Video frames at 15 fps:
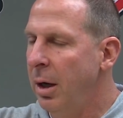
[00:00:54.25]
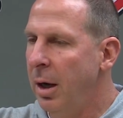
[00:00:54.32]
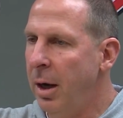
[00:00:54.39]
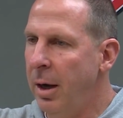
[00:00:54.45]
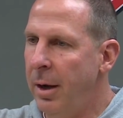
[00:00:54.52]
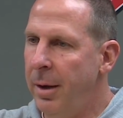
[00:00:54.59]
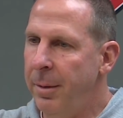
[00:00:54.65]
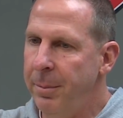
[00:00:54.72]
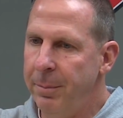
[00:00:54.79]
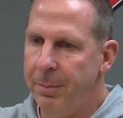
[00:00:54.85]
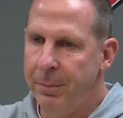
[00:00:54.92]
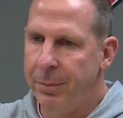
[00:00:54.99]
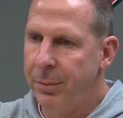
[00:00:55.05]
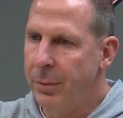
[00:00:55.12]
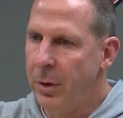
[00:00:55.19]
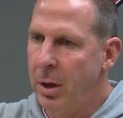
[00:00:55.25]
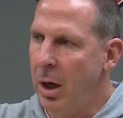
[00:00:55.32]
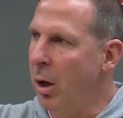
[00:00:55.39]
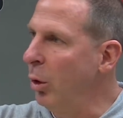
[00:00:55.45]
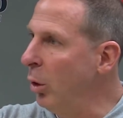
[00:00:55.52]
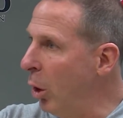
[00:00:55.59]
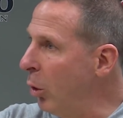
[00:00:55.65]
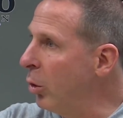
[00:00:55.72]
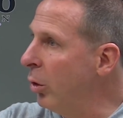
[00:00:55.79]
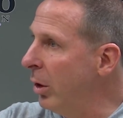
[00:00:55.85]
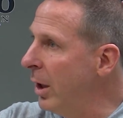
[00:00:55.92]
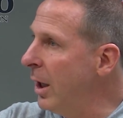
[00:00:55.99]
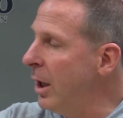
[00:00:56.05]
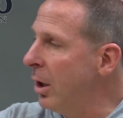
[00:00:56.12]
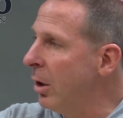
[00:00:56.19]

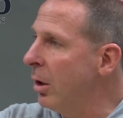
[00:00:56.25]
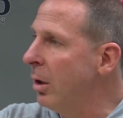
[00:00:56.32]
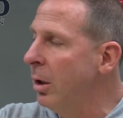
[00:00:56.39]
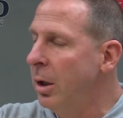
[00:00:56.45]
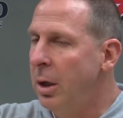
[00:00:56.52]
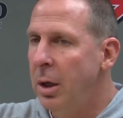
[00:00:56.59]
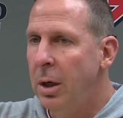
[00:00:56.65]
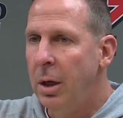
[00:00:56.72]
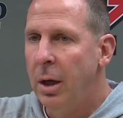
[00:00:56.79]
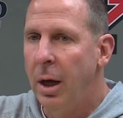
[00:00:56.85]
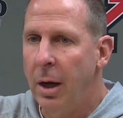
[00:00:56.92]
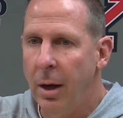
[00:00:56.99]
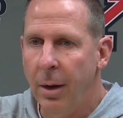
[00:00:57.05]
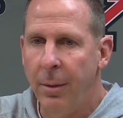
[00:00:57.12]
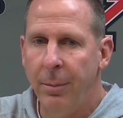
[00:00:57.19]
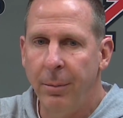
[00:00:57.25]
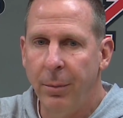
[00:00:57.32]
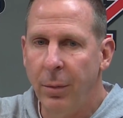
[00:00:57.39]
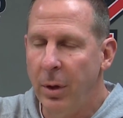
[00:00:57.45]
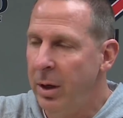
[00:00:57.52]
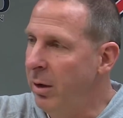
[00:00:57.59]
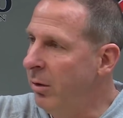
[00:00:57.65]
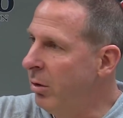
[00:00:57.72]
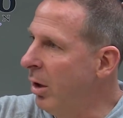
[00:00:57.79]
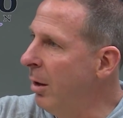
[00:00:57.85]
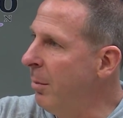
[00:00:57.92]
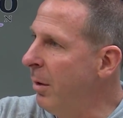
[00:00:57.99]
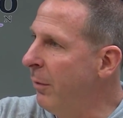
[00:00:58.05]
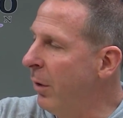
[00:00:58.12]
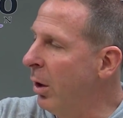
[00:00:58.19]
locally here. Is going
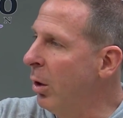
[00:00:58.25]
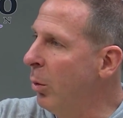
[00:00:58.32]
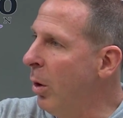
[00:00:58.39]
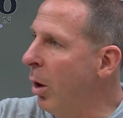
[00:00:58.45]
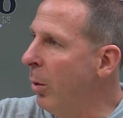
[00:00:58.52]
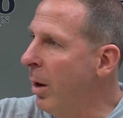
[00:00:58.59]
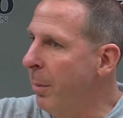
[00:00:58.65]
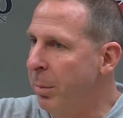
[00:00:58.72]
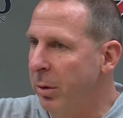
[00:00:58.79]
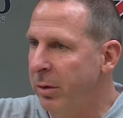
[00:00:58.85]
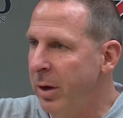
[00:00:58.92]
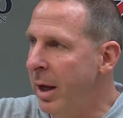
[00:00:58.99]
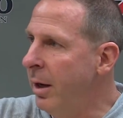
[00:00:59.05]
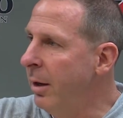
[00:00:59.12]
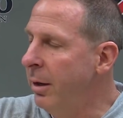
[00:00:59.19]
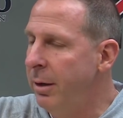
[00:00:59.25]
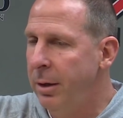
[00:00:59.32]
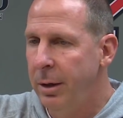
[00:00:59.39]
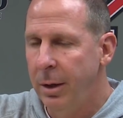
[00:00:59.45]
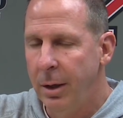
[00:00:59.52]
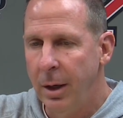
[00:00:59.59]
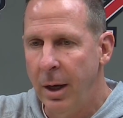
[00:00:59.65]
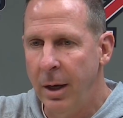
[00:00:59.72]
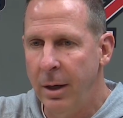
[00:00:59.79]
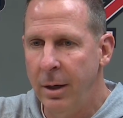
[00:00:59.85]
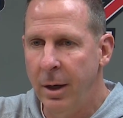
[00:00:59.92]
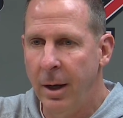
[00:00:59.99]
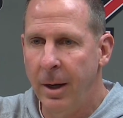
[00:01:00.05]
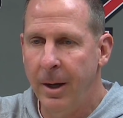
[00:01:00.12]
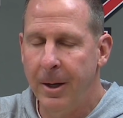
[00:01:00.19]
to be very well represented.
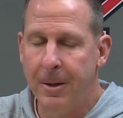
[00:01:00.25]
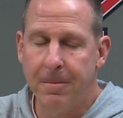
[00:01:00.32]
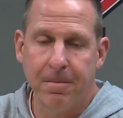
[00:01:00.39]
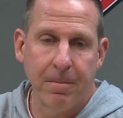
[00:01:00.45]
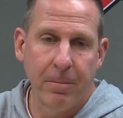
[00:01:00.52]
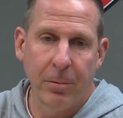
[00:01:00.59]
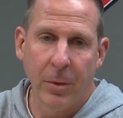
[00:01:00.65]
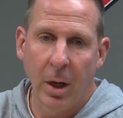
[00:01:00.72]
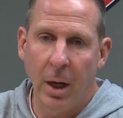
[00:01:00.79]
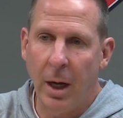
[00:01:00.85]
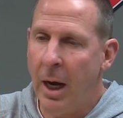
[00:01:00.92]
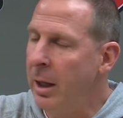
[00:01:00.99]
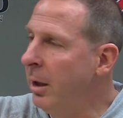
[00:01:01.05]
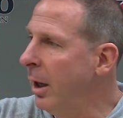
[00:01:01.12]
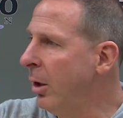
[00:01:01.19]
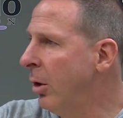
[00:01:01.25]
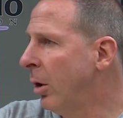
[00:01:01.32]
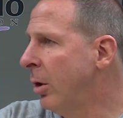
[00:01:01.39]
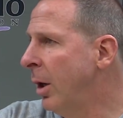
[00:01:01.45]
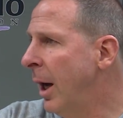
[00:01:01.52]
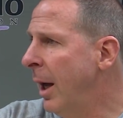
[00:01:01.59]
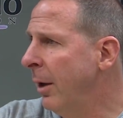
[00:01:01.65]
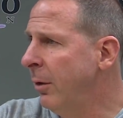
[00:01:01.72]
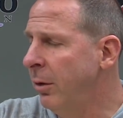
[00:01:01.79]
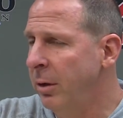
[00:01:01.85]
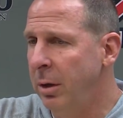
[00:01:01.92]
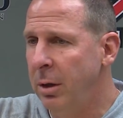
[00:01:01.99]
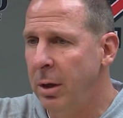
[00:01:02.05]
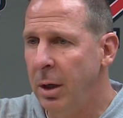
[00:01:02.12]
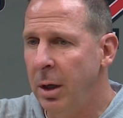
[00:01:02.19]
And I like our class.
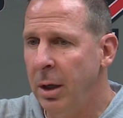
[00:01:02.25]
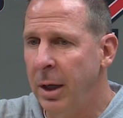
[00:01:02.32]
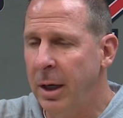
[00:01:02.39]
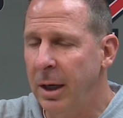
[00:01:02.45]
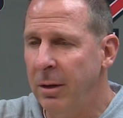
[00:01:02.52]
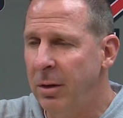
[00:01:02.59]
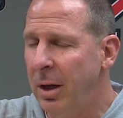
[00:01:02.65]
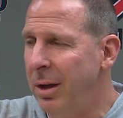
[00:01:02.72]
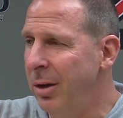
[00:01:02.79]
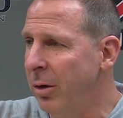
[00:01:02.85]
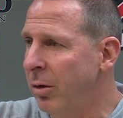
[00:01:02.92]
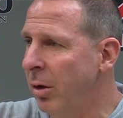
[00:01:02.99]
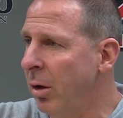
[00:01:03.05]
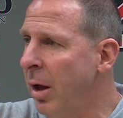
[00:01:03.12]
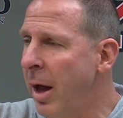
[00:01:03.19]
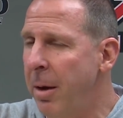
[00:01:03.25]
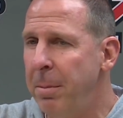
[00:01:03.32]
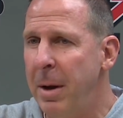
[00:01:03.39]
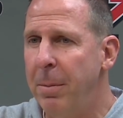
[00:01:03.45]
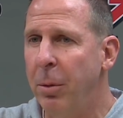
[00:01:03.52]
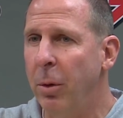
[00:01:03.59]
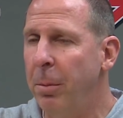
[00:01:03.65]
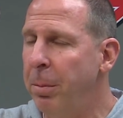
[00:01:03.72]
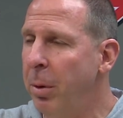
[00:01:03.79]
And like I said, there's a lot of people to